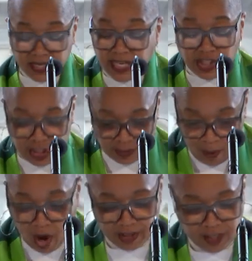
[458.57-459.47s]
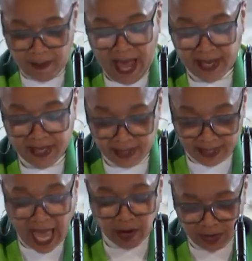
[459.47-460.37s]
Each is marked by
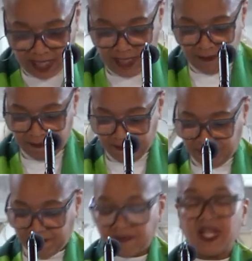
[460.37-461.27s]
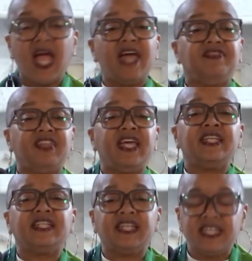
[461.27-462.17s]
county, and
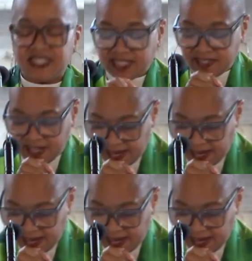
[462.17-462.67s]
then lists the